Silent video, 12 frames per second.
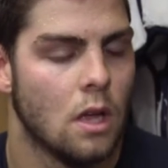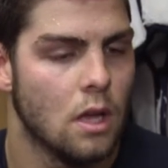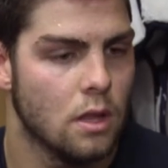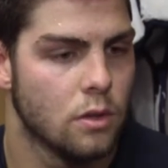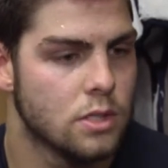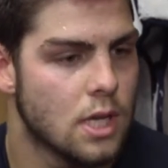
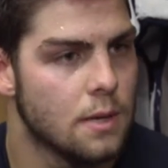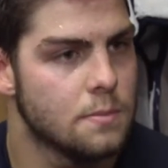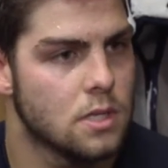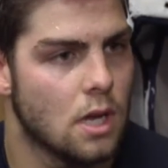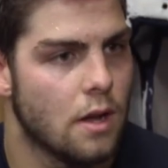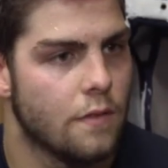Yeah, those
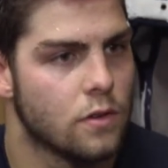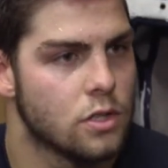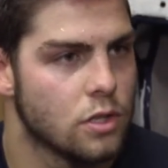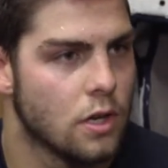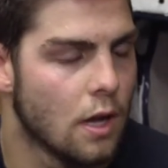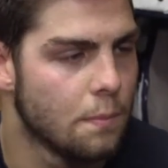games uh, for
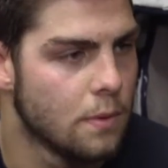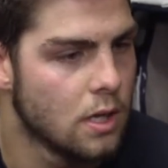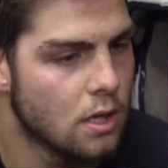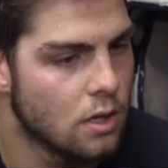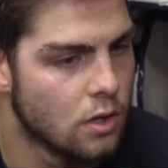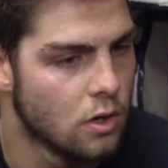sure helped
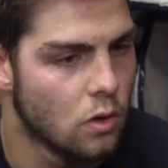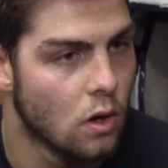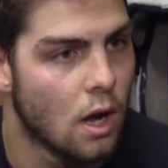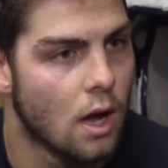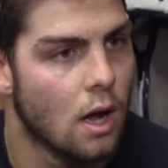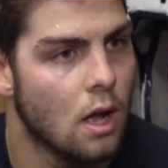me, you
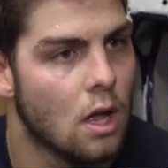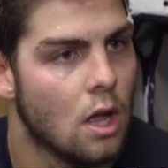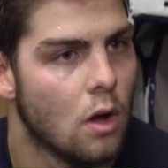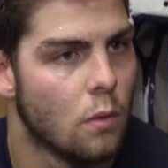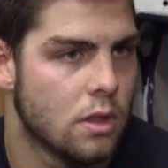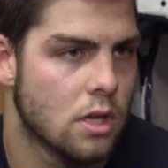know, uh,
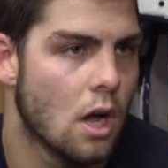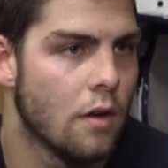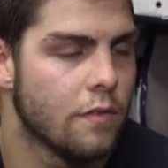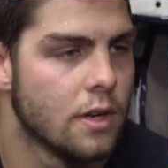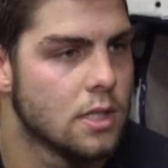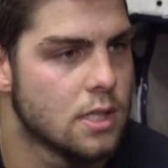with
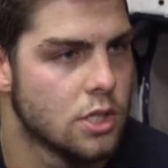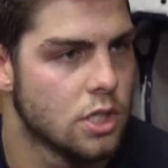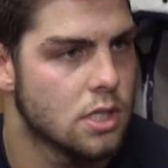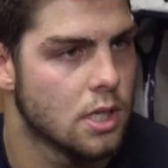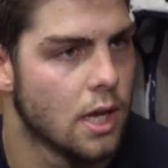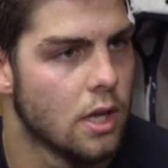confidence and
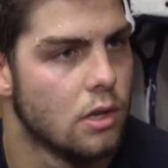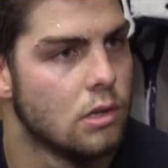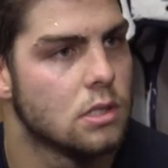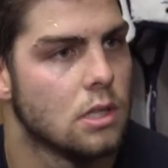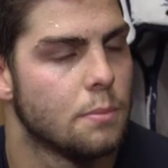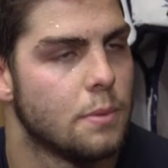just to get
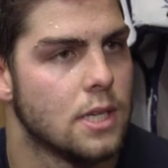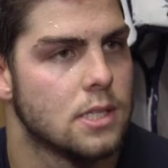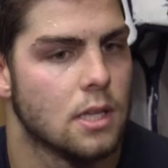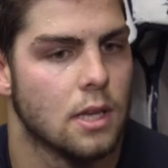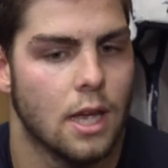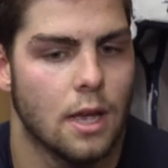used to the
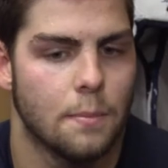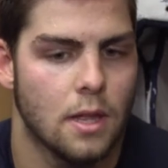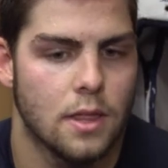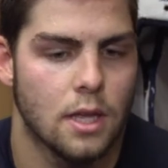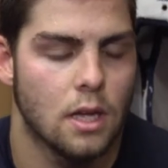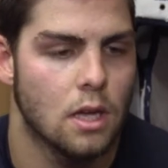pace of the game. I
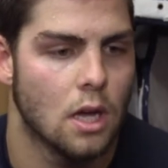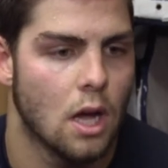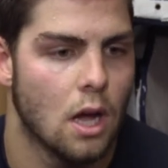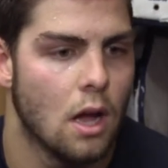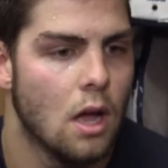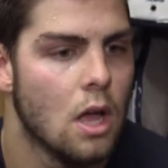think
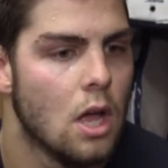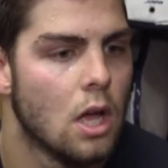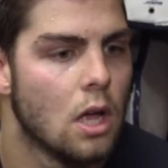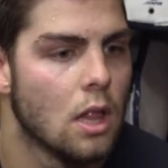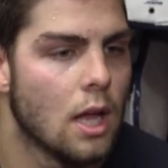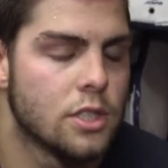uh,
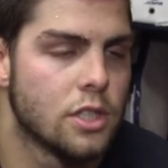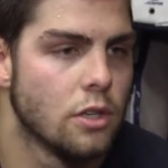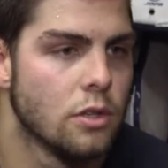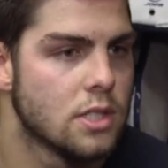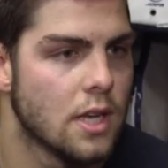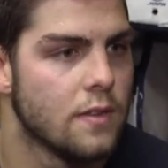last year
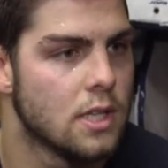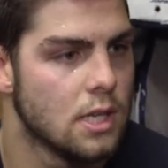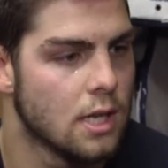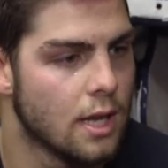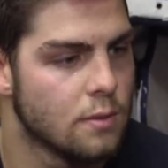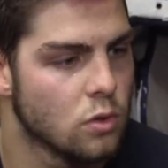those
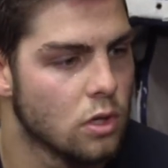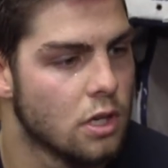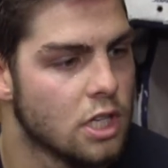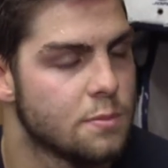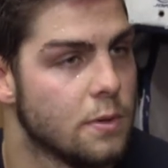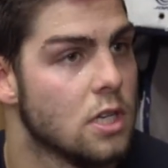17 games were a
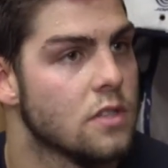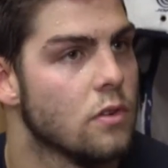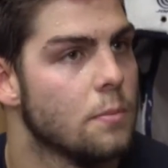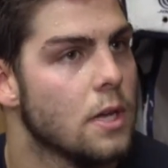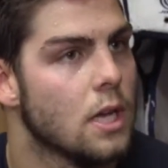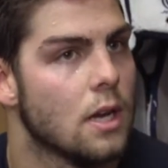good experience
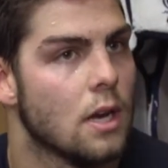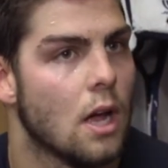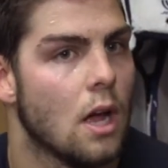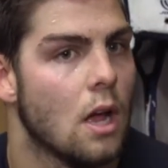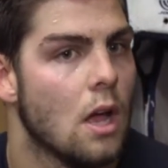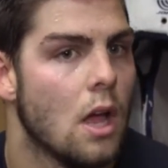for me, and
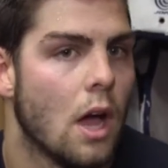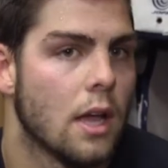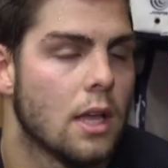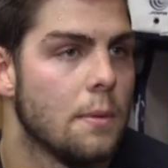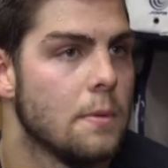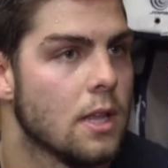uh, I
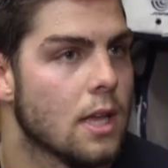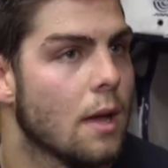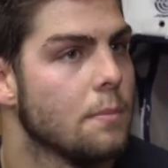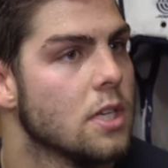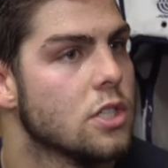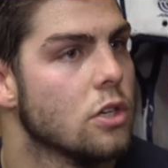came in the
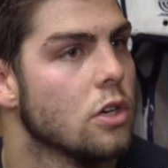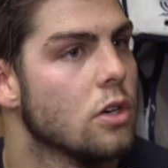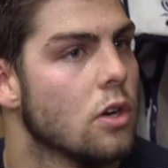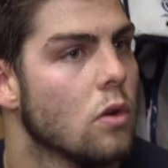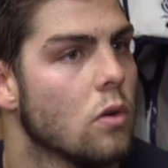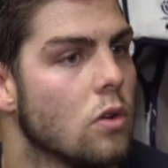camp this year, you
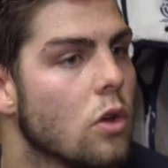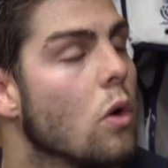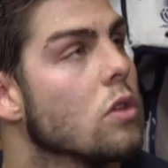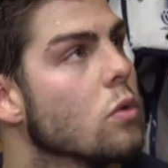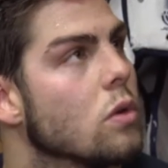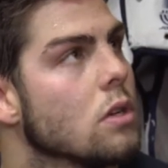know,
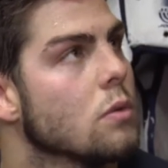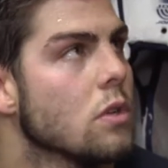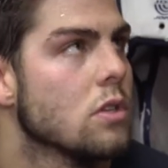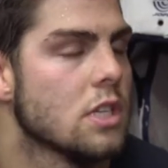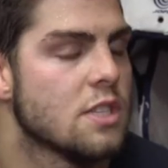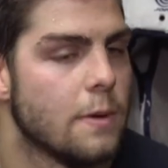knowing
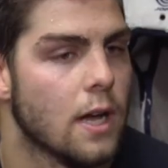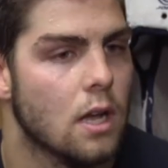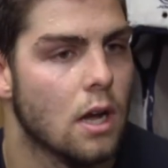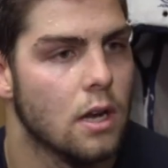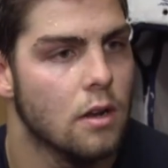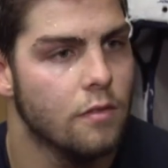what to expect
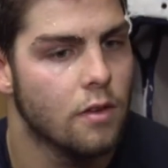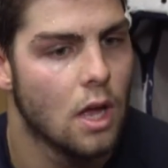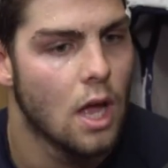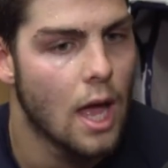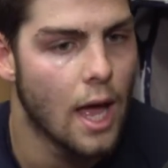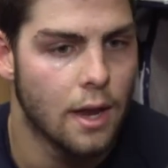kind of,
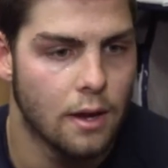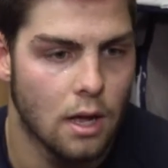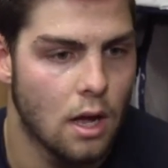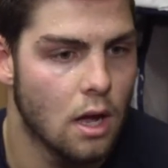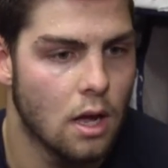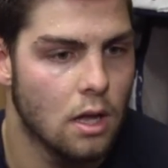and
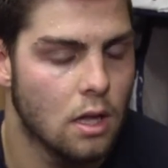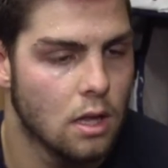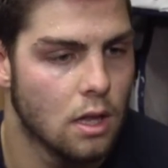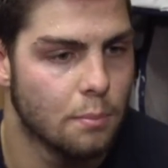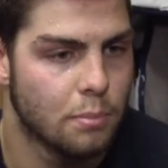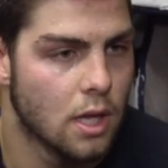uh,
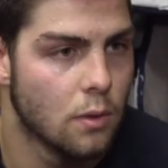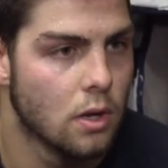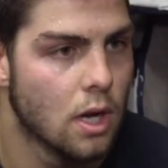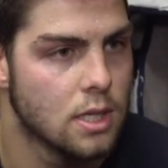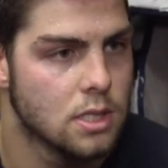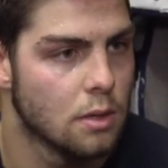like playing
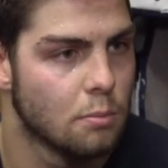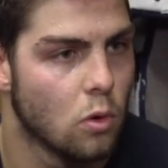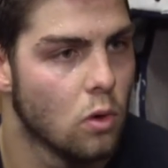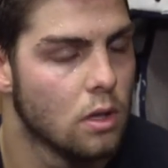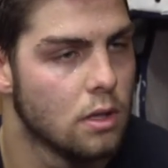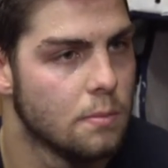with guys like
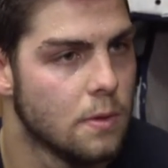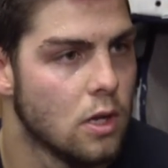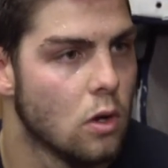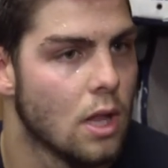Boll and D'Amigo